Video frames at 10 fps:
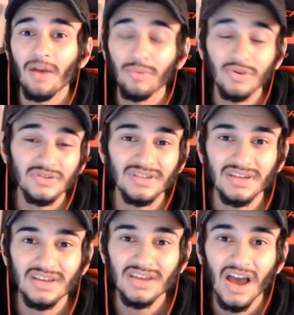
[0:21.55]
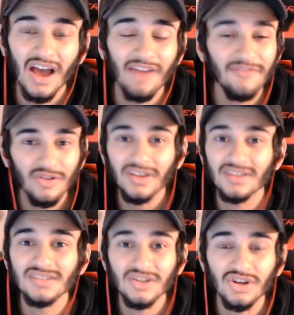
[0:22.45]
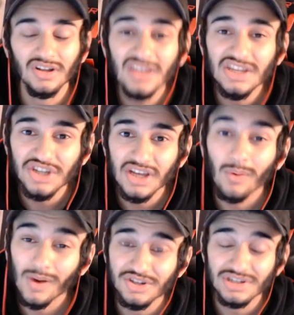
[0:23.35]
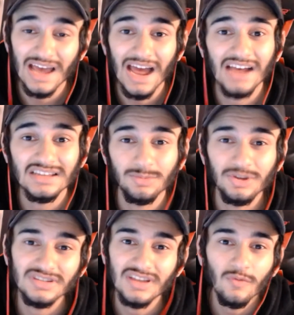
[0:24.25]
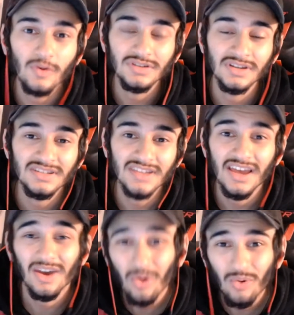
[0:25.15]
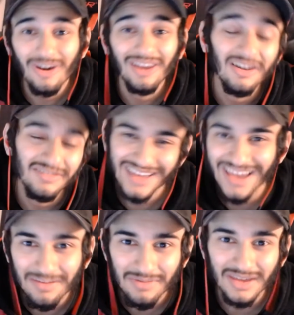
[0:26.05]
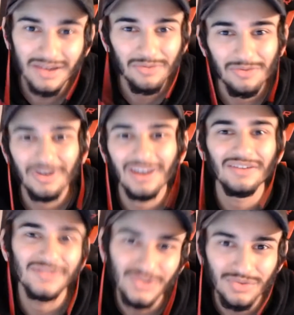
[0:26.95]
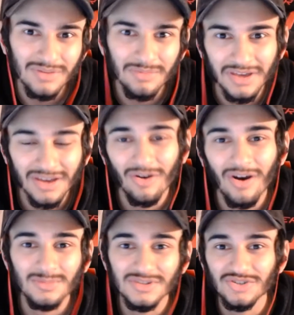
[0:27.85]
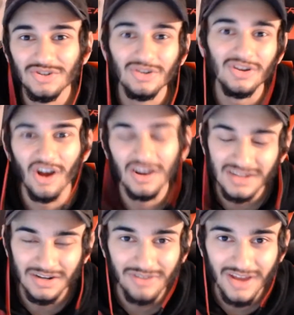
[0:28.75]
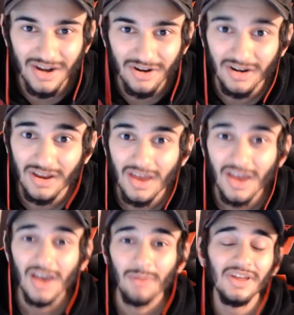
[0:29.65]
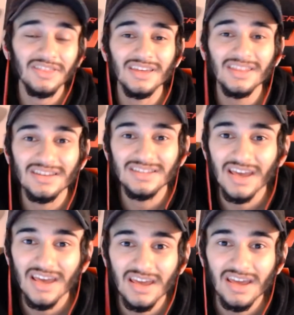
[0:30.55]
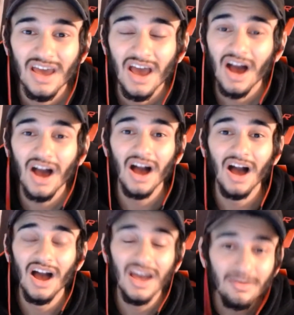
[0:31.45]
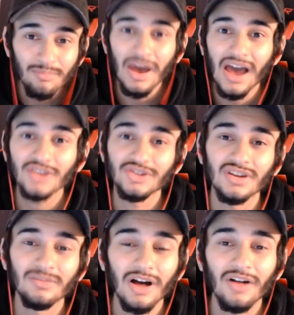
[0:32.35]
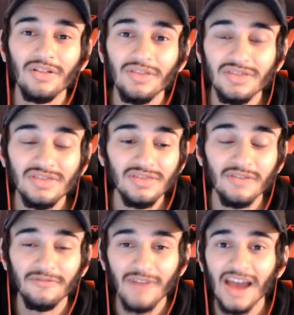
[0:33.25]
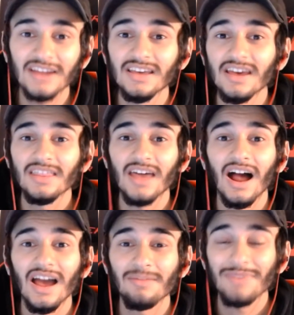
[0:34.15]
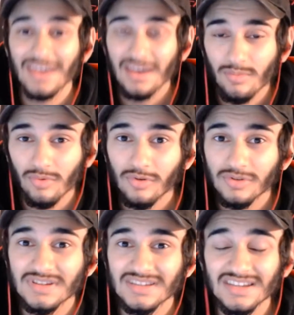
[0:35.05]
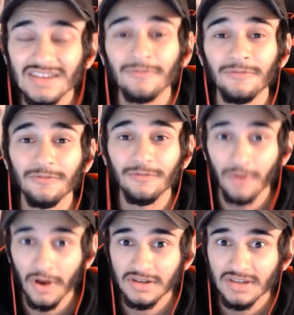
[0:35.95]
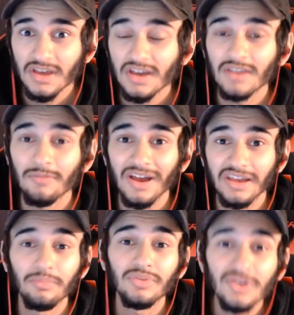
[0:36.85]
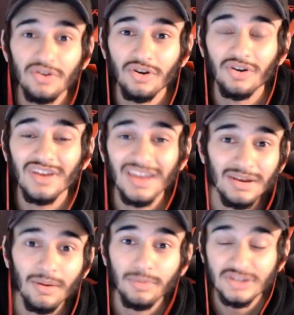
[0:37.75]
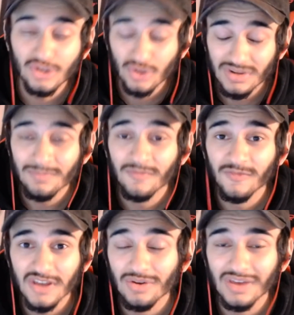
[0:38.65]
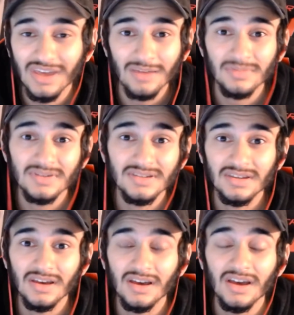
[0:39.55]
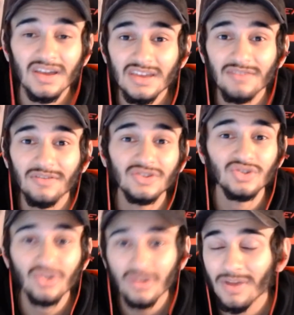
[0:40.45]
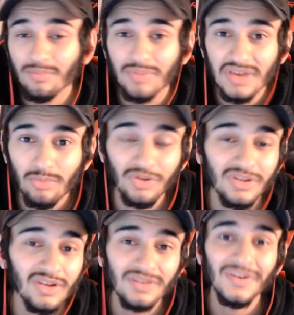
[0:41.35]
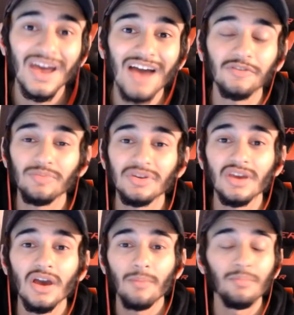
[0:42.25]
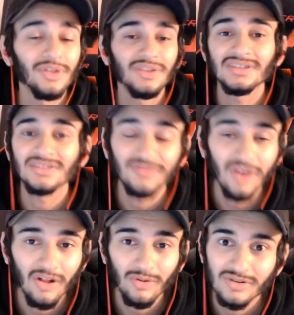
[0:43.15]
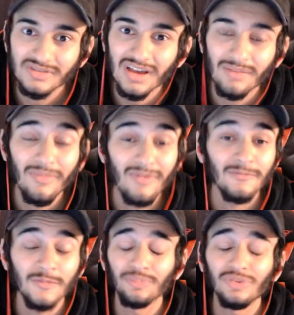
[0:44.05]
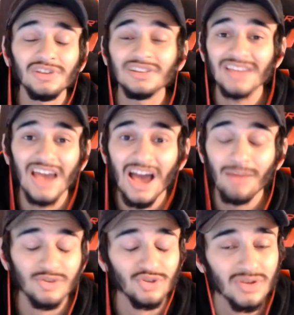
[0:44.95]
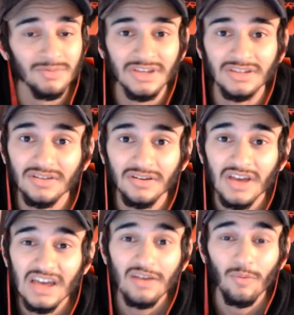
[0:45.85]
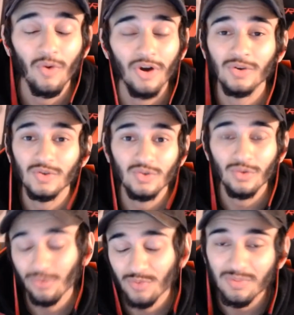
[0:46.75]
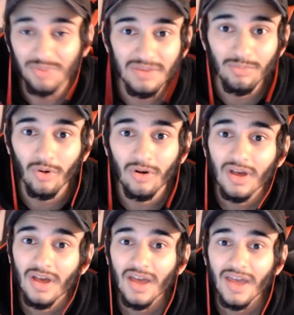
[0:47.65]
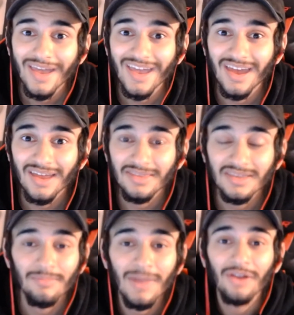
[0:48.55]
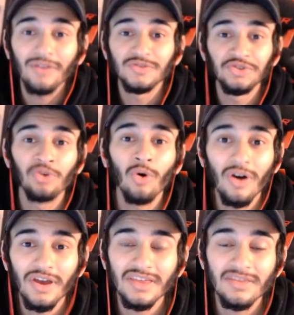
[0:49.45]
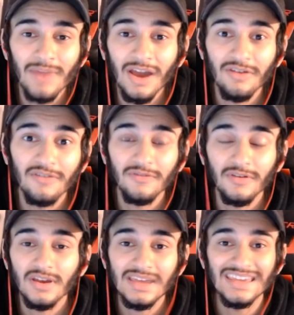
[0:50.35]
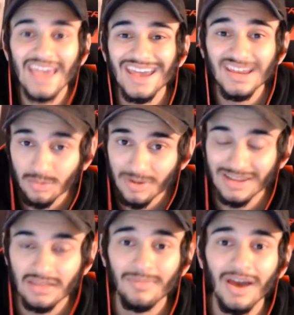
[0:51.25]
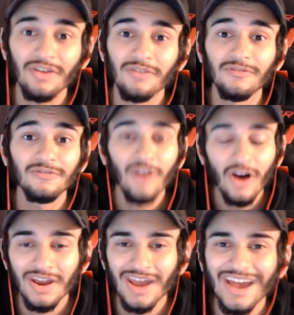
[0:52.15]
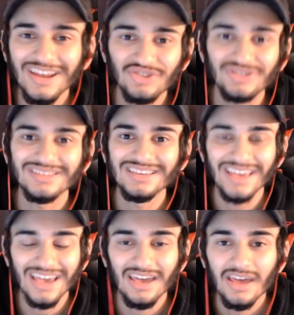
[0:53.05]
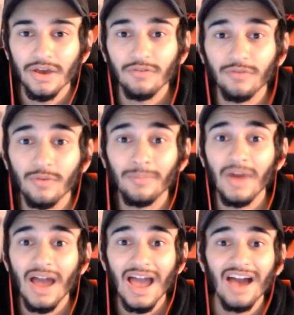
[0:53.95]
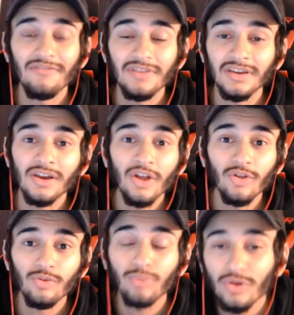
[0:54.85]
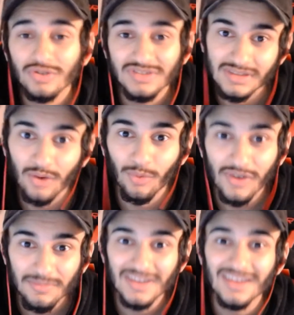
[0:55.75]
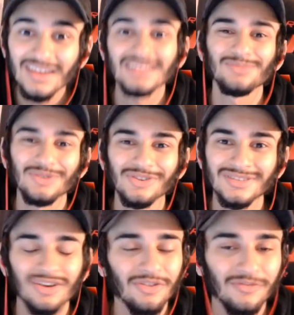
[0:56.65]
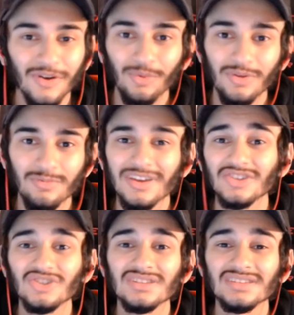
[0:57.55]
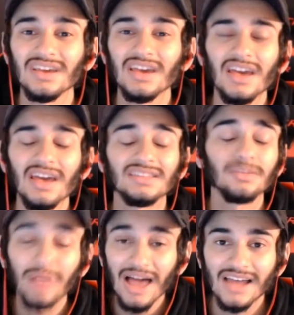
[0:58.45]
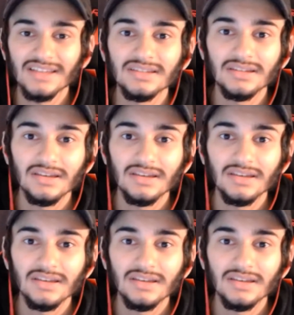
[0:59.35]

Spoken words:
Personally, I feel like it's such a cliche question to ask because everyone's going to say, ooh, I love gaming, ooh, I love streaming, oh, I'm such a good content creator. But at the end of the day, I am passionate about the fact that I am able to sit in front of my computer and stream video games to even a certain amount of people. They don't even have to be millions of followers. I'm completely happy streaming to one or two or three people, and the amount of joy and the amount of engagement and the amount of fun I just get from having another person there with me, experiencing all the fun with me, is just, it's a blast.